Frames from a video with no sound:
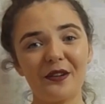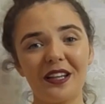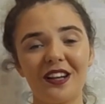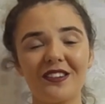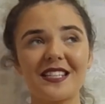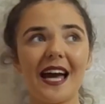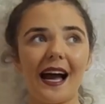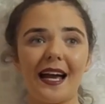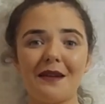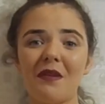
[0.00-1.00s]
a long
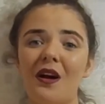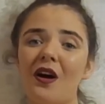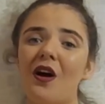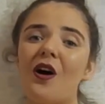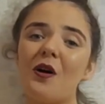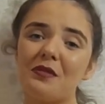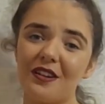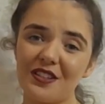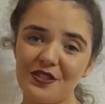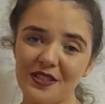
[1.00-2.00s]
time. Hope you're
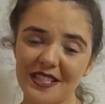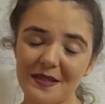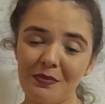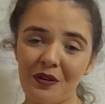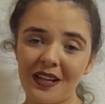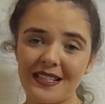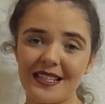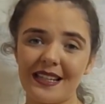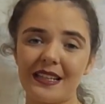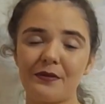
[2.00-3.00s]
not too
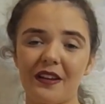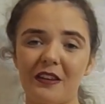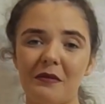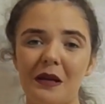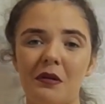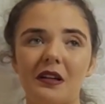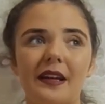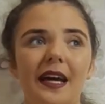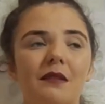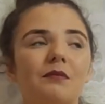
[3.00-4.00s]
disappointed with me, but
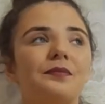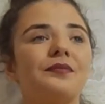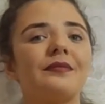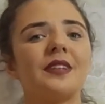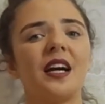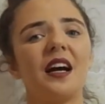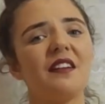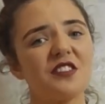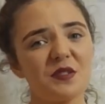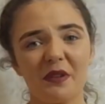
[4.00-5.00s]

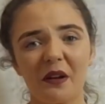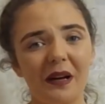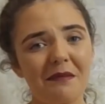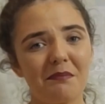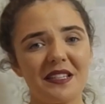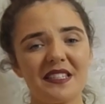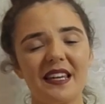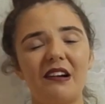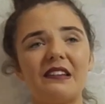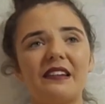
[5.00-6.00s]
just been quite busy
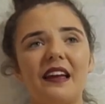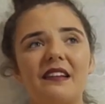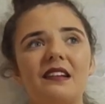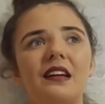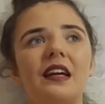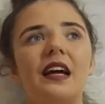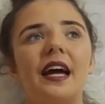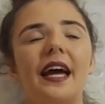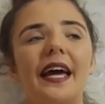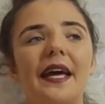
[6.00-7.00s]
altogether.
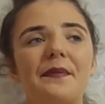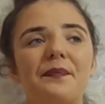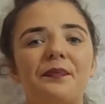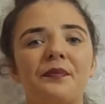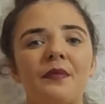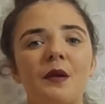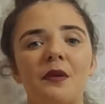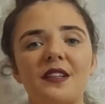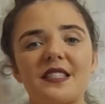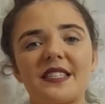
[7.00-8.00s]

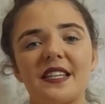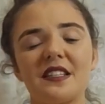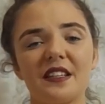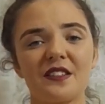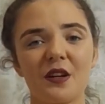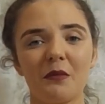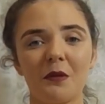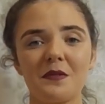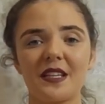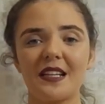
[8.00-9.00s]
But since it's coming up
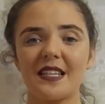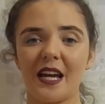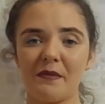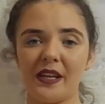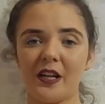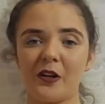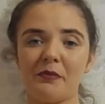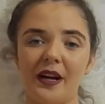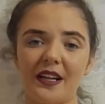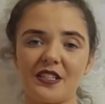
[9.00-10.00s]
to that time of year,
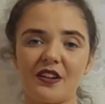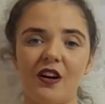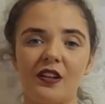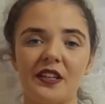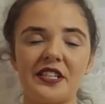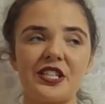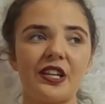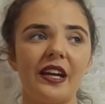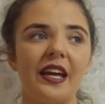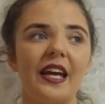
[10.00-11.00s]
back to college,
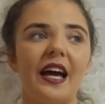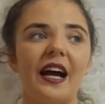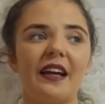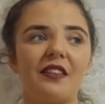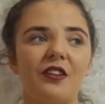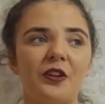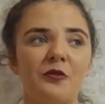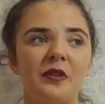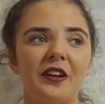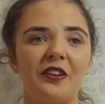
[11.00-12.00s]
I thought it would
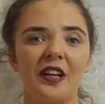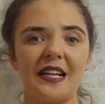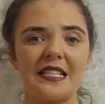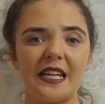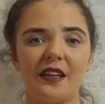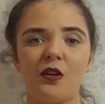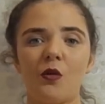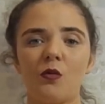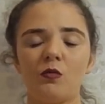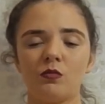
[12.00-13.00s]
be a good idea. No,